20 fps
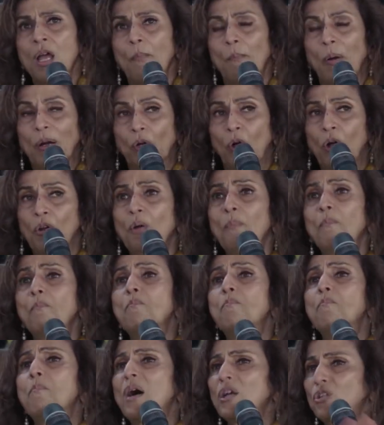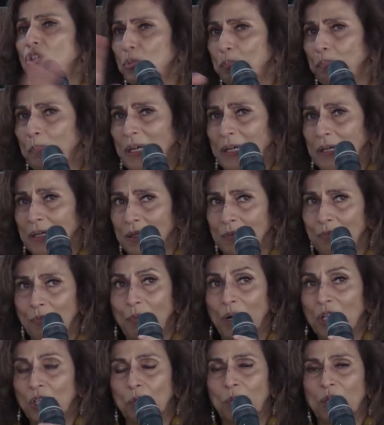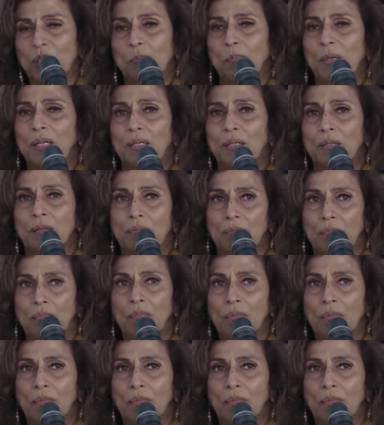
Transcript: But on a much bigger, much, much bigger